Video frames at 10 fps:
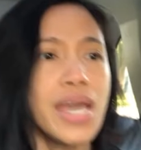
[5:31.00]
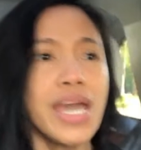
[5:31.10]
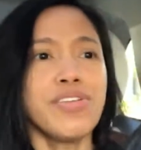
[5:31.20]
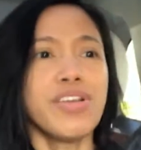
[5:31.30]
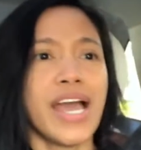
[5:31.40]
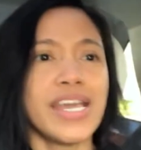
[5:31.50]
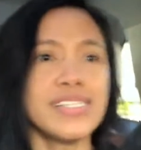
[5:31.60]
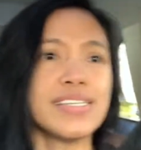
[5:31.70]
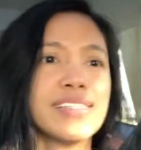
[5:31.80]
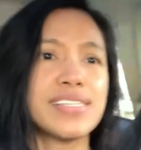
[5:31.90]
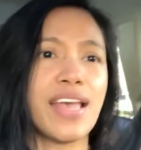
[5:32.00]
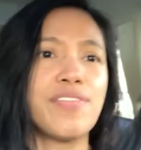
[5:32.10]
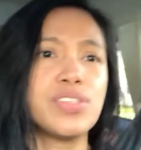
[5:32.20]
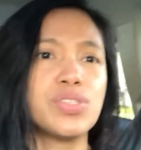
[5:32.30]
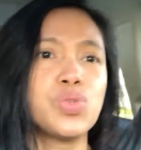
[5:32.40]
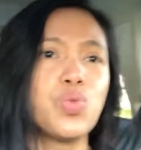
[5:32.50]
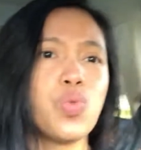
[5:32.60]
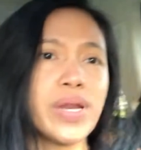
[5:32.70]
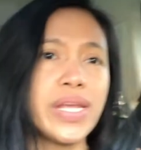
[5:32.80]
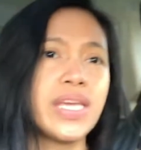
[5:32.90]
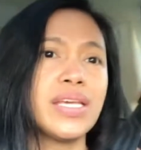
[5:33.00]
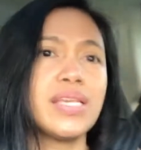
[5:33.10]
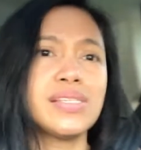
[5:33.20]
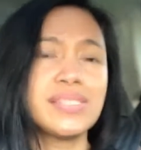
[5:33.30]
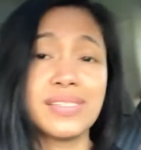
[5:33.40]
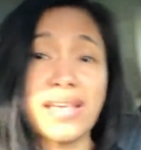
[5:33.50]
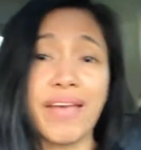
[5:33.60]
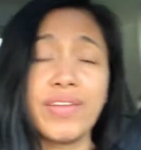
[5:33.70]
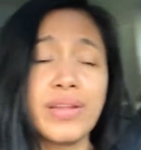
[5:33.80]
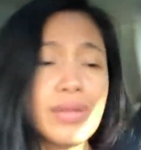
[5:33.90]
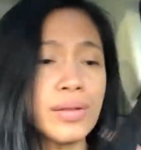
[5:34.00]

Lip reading: Hey, you guys, it's 7:27